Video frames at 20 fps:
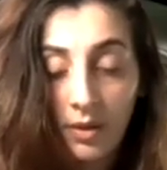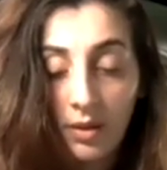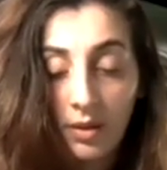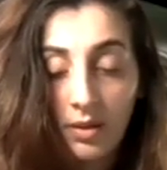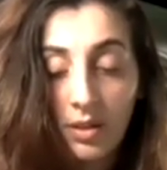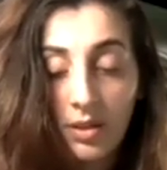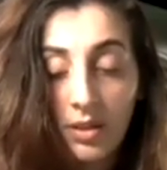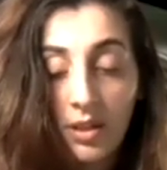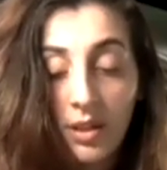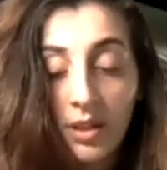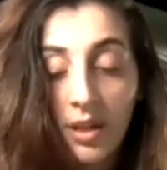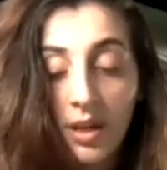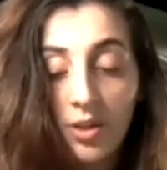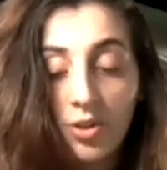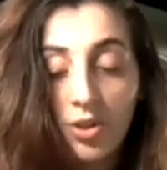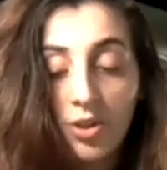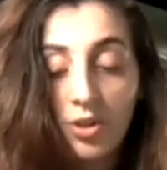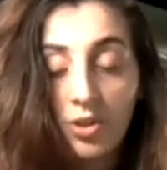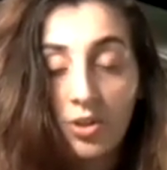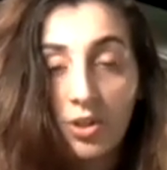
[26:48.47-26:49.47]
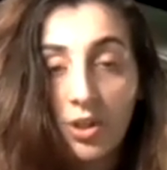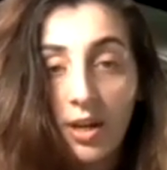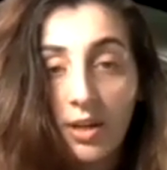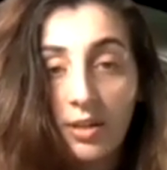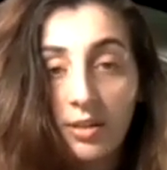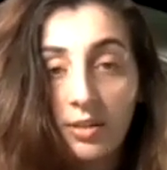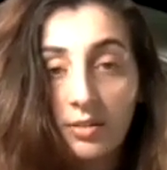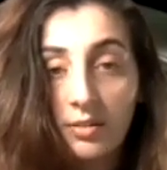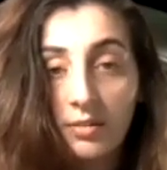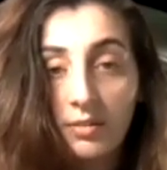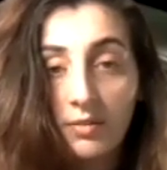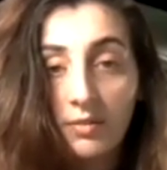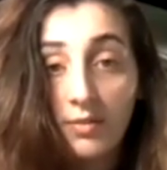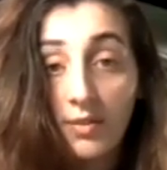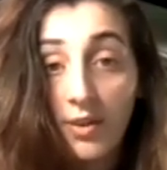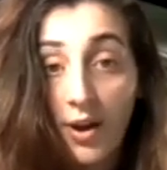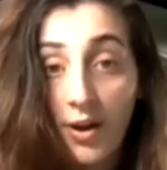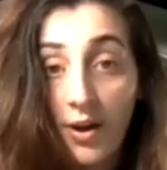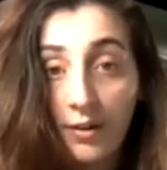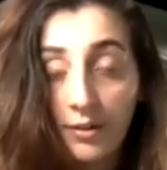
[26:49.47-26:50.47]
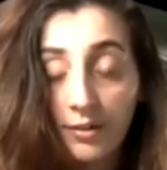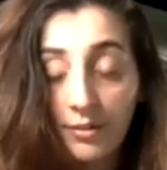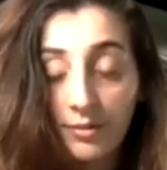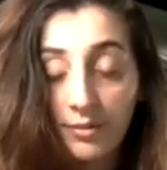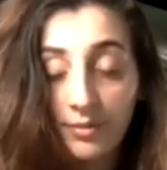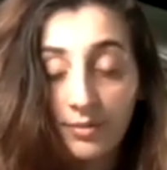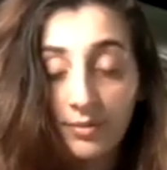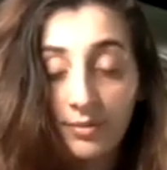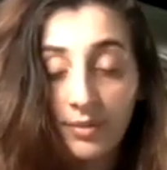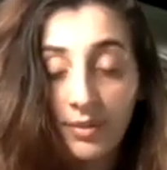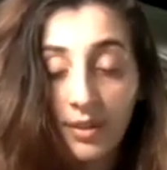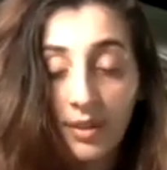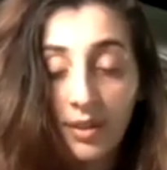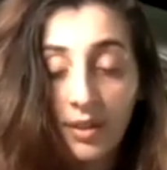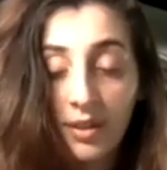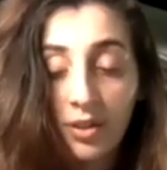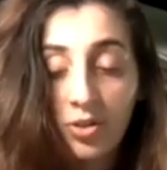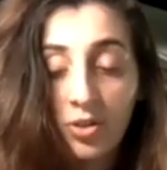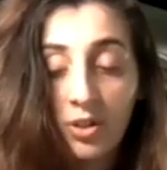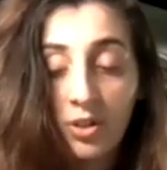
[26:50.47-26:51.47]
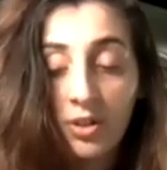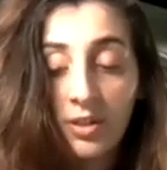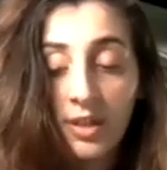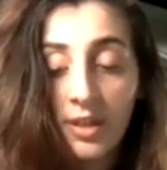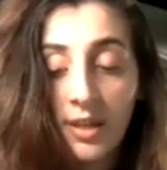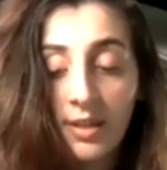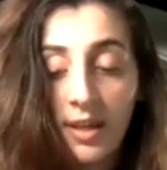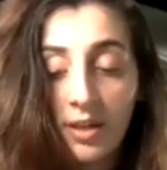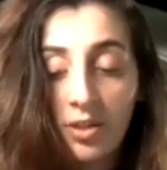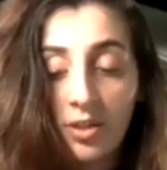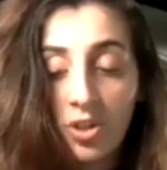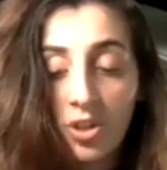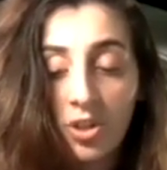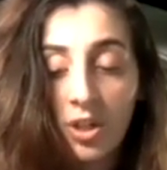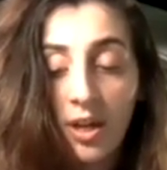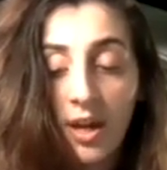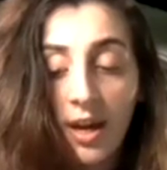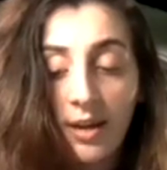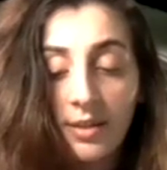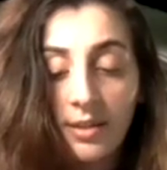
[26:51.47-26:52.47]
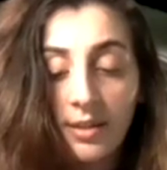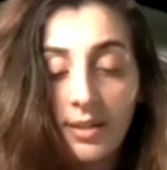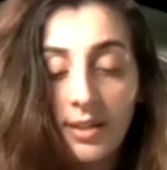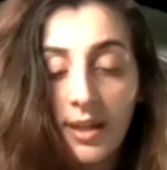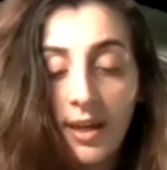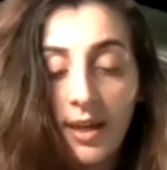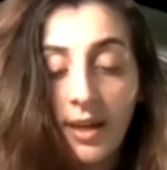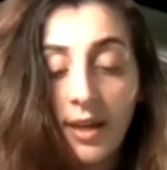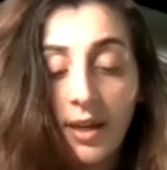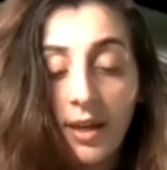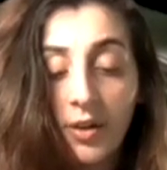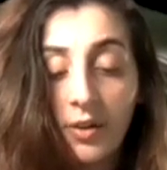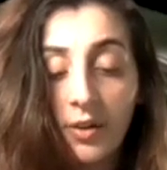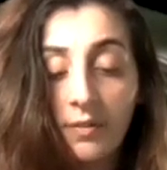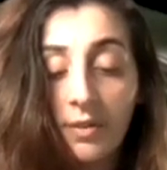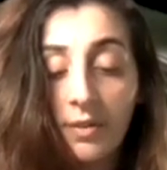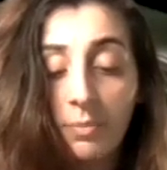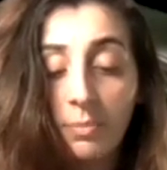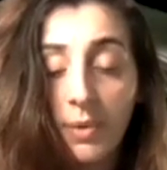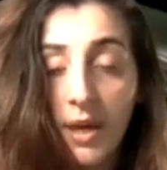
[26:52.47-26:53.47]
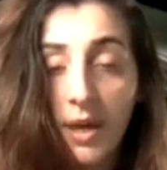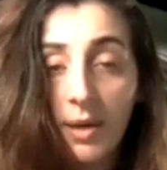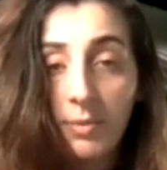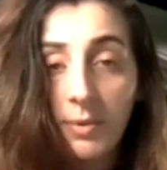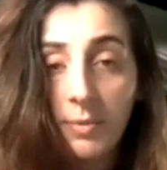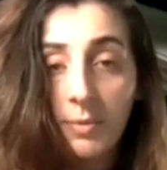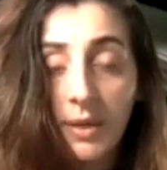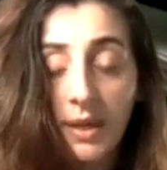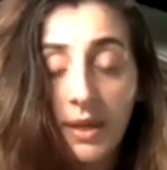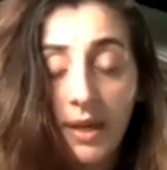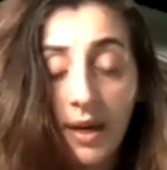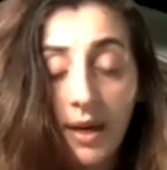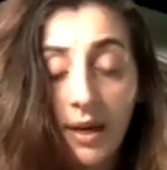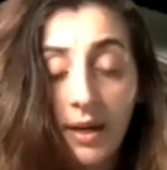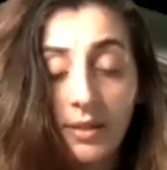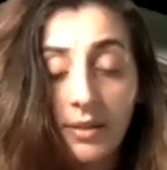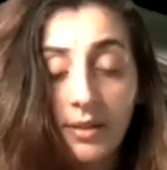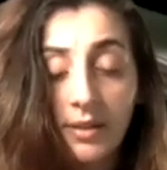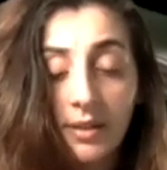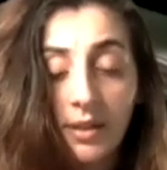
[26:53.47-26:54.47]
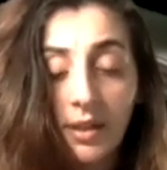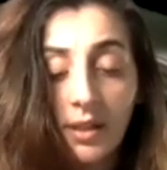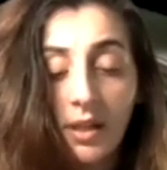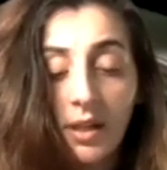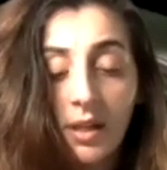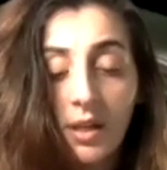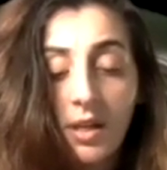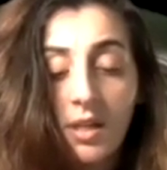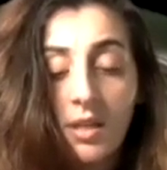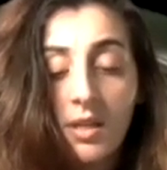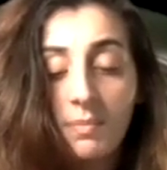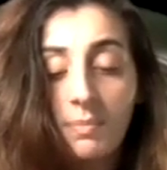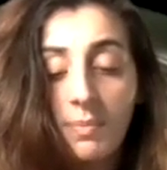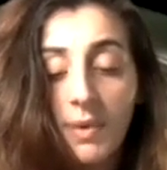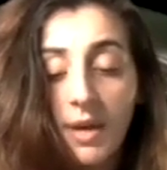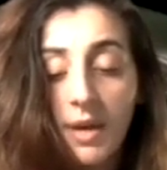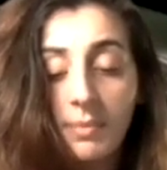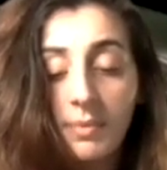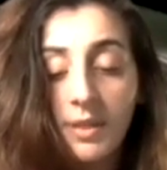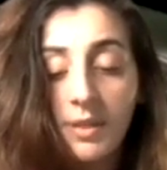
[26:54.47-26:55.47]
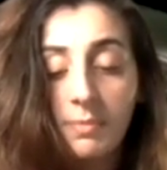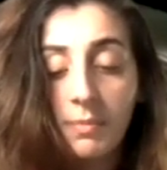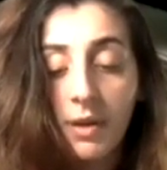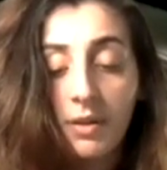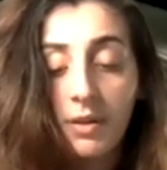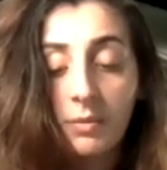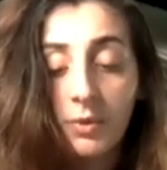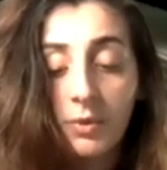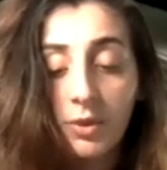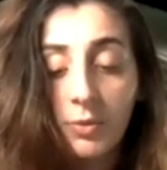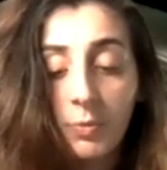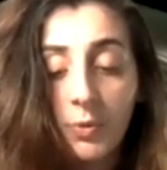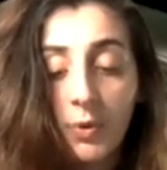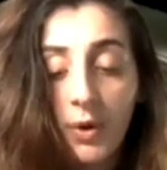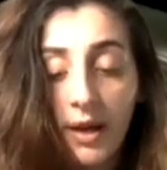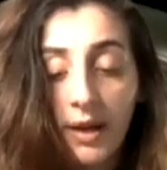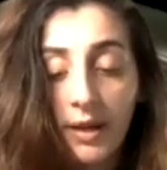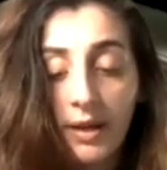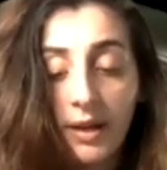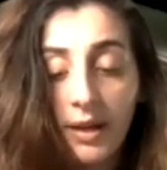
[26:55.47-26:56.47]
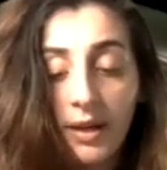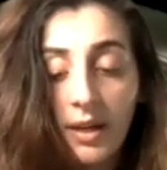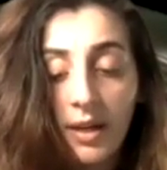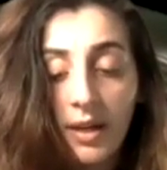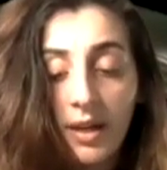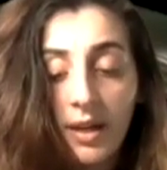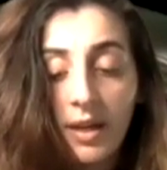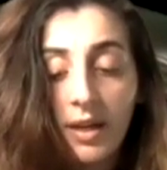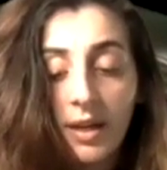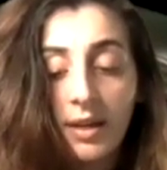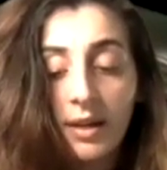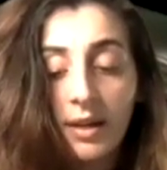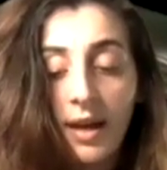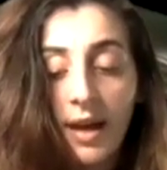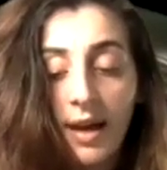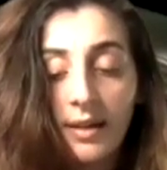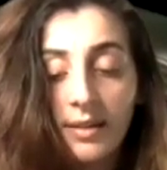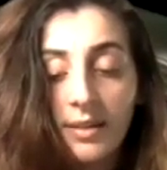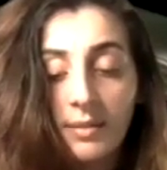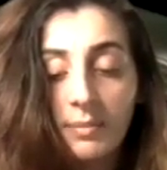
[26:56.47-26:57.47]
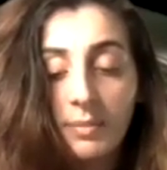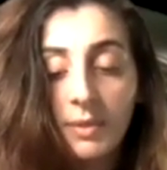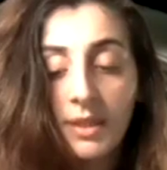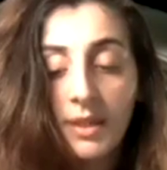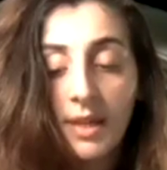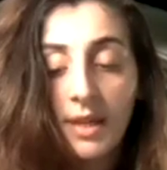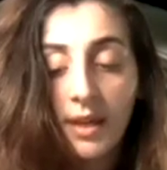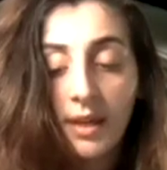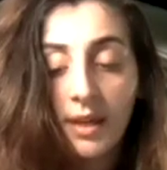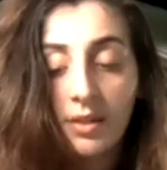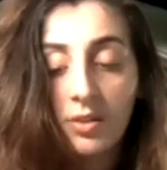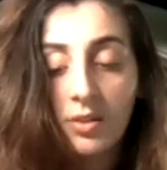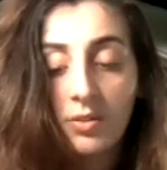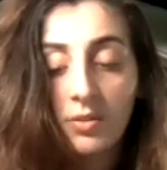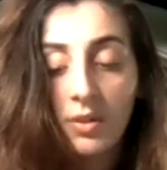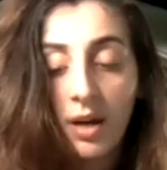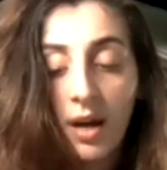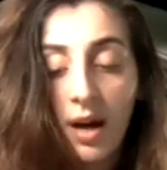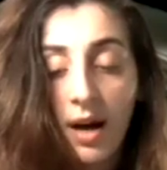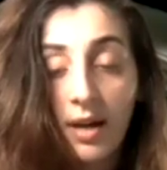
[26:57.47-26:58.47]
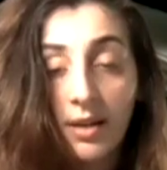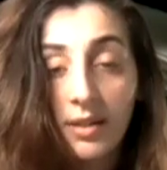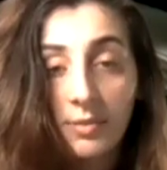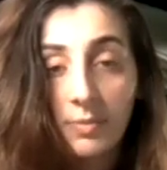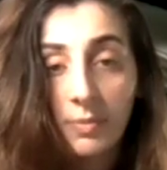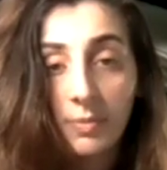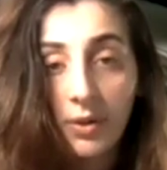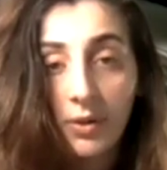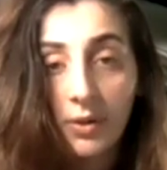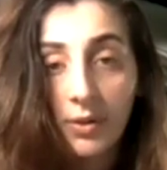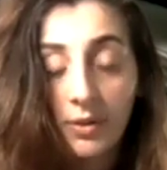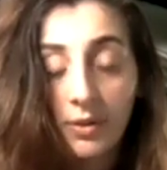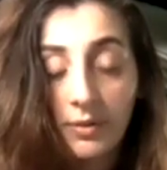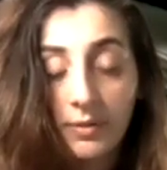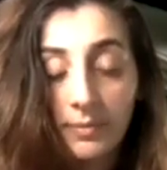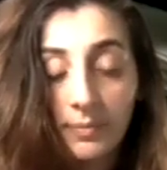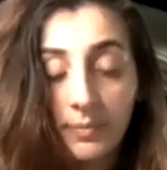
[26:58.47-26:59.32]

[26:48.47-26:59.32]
The teenager said no. She said that she had to take care of the baby because the baby's mother was pregnant and had to be taken to the hospital.